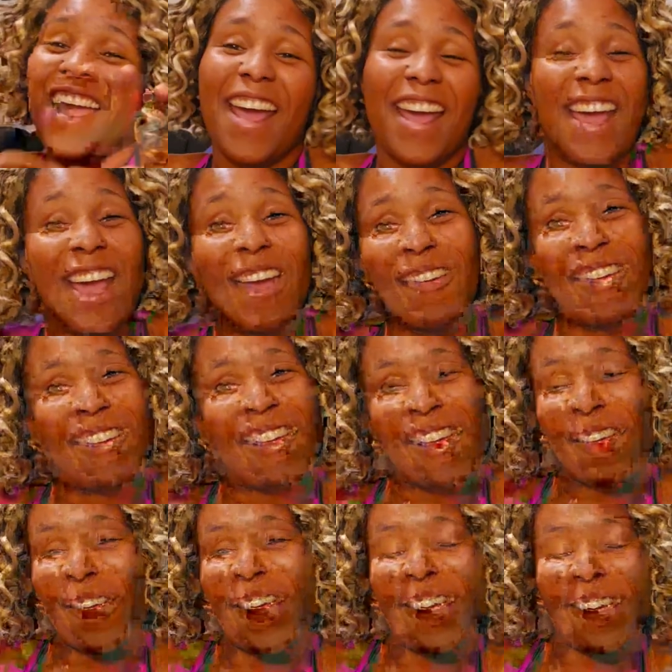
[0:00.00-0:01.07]
even
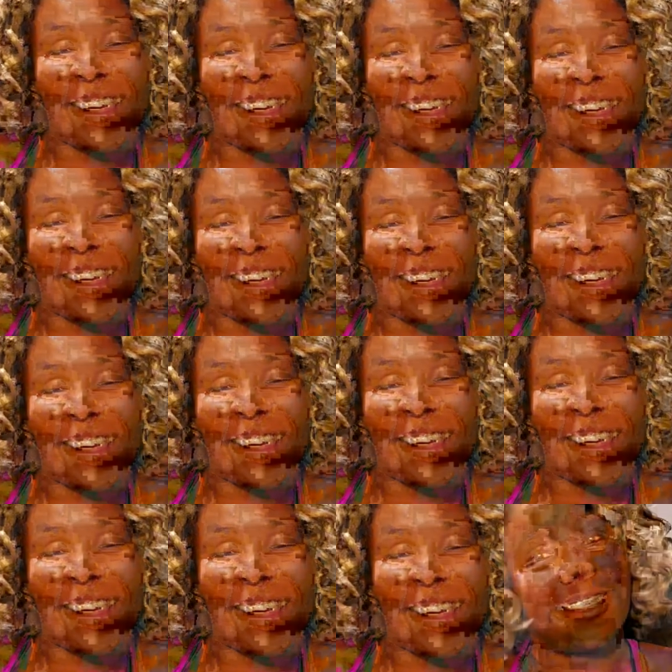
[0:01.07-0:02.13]
even like Jen
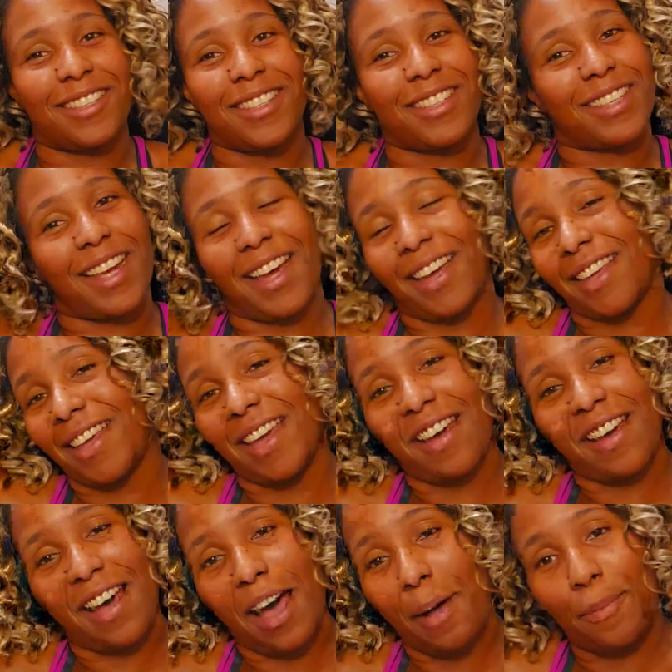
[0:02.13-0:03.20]
caught it. She's like,
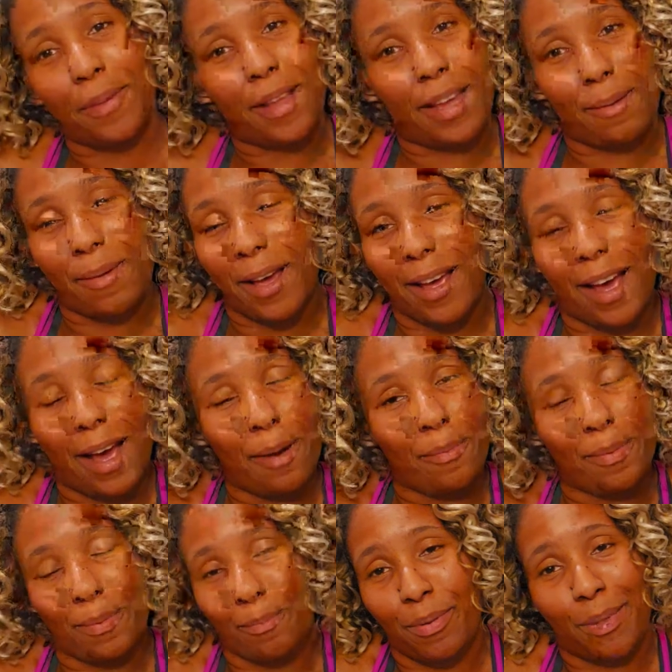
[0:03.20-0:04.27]
yeah, I blame her.
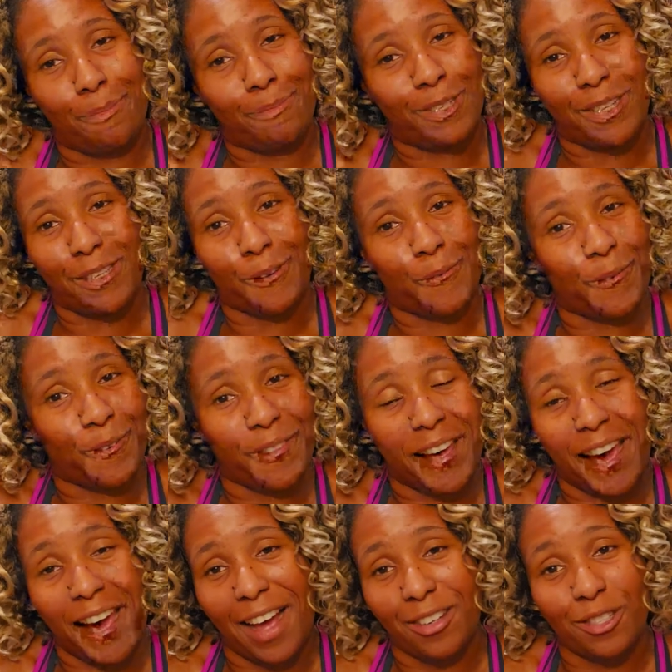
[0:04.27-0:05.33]
I blame Gina for
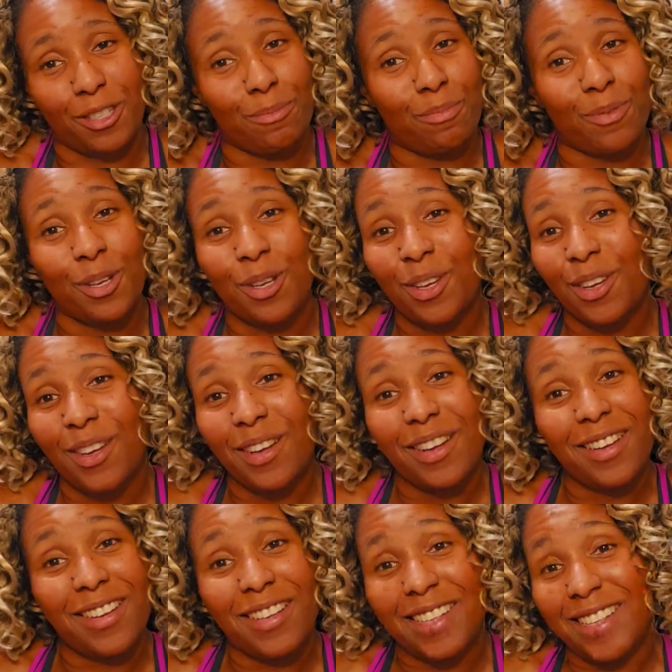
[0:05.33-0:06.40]
that. She,
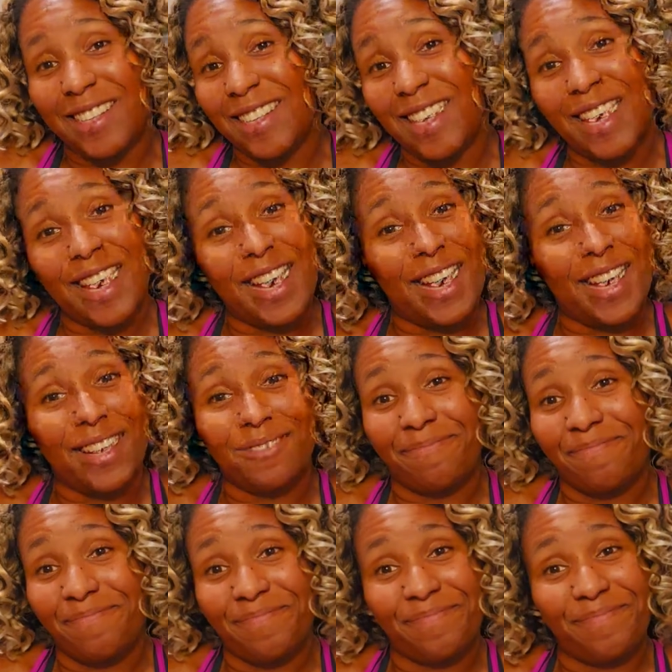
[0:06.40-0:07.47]
yeah,
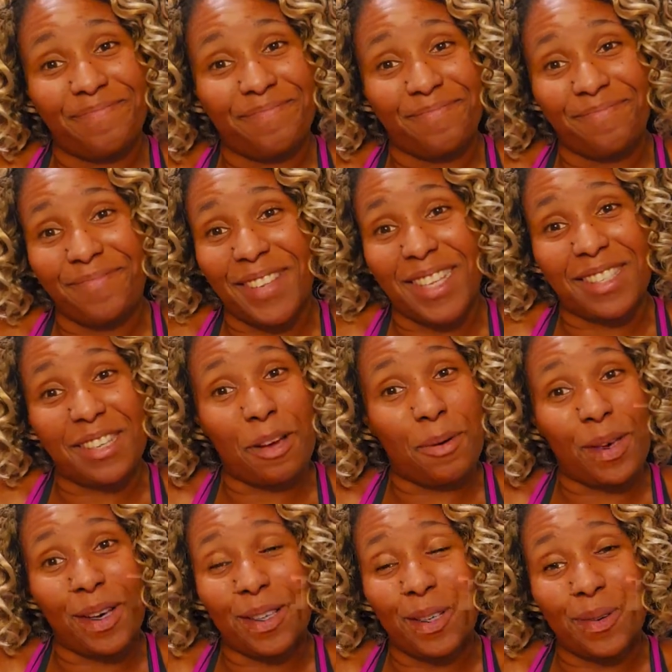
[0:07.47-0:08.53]
it's gonna
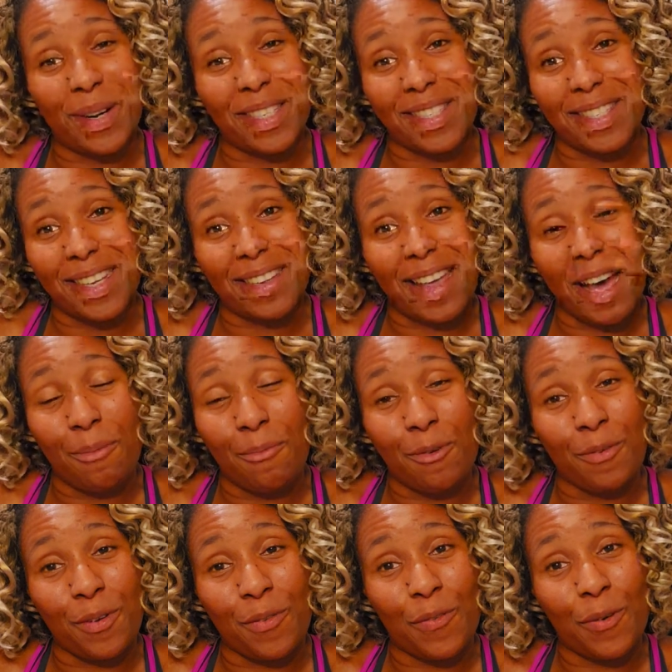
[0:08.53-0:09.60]
be interesting now
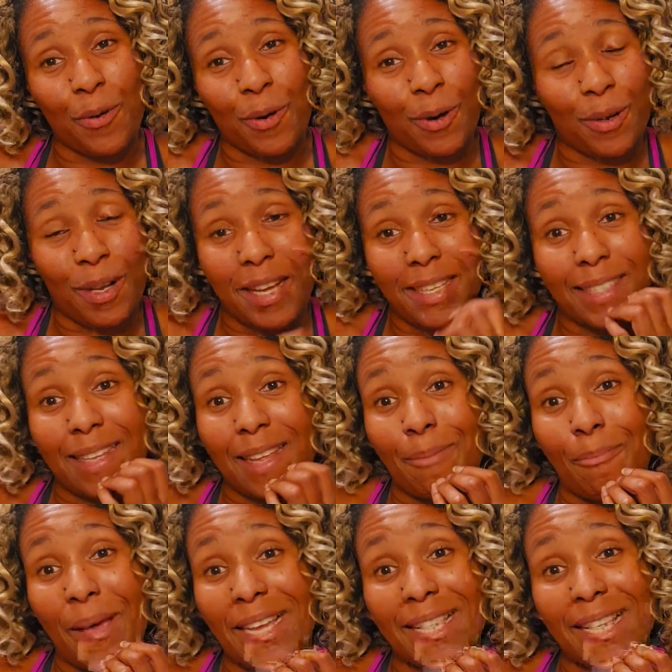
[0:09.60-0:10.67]
moving forward because
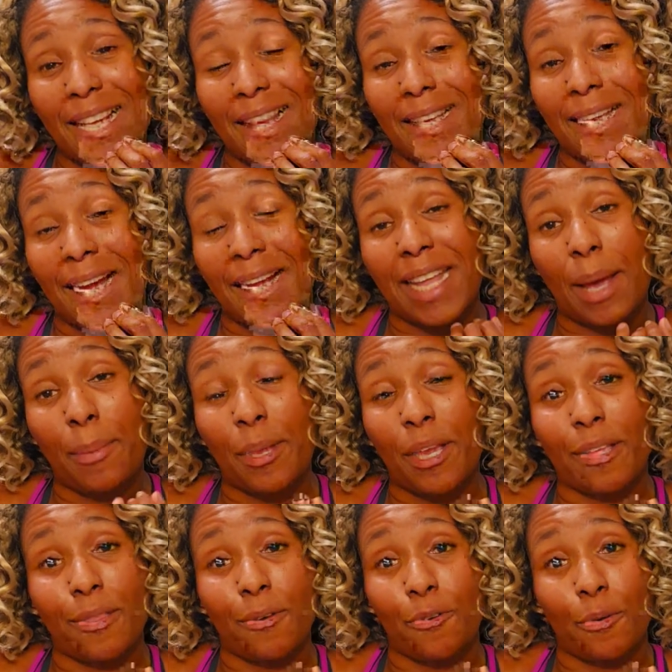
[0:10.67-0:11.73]
basically the dynamic
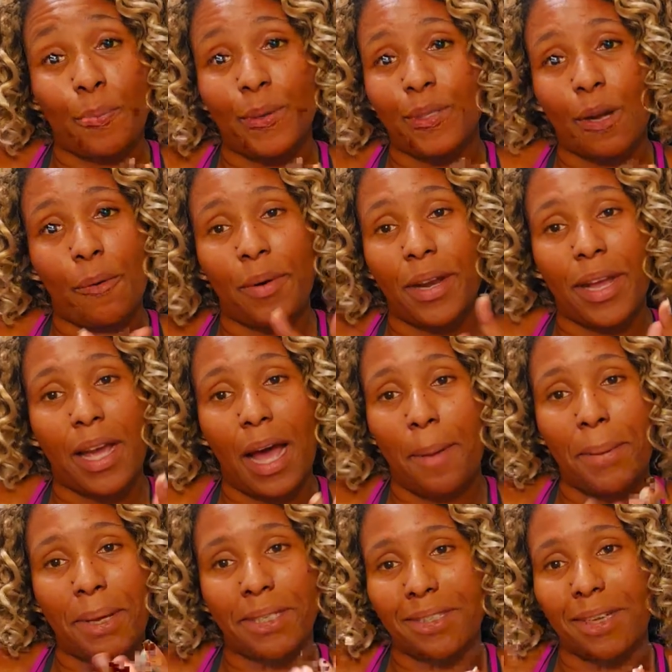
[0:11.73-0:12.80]
of the group is already kind of
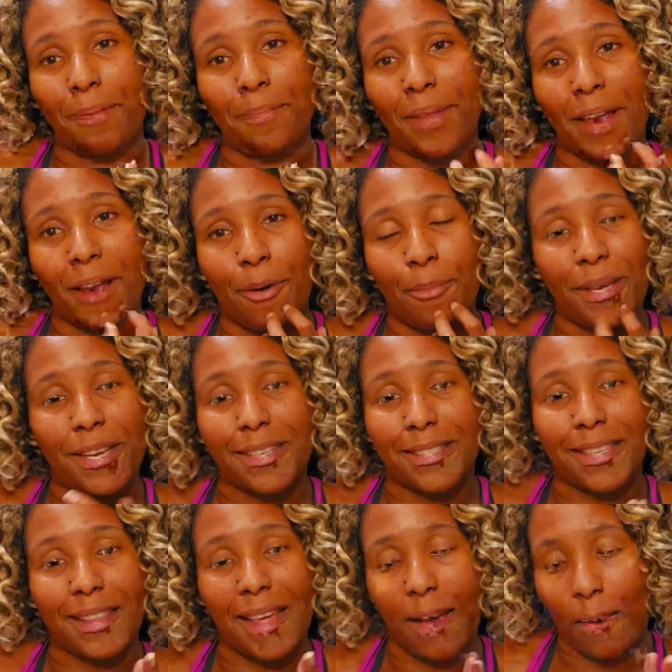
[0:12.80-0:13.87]
messed up now because
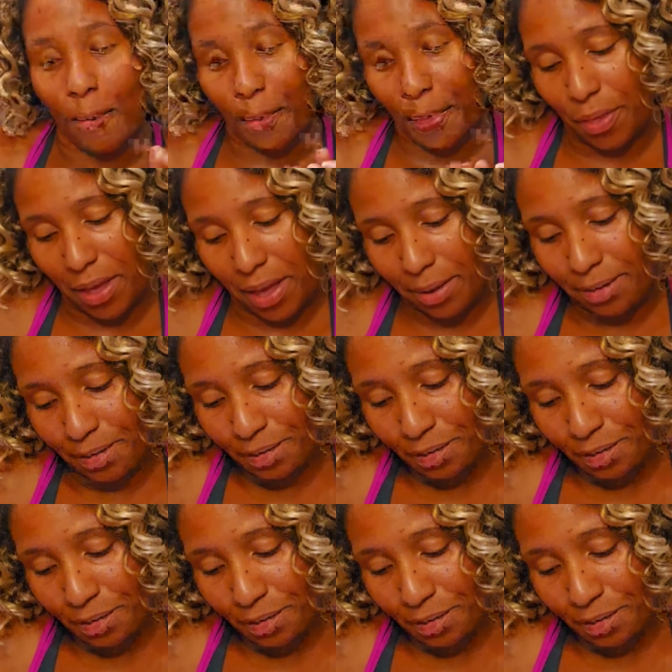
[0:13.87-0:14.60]
of that whole thing.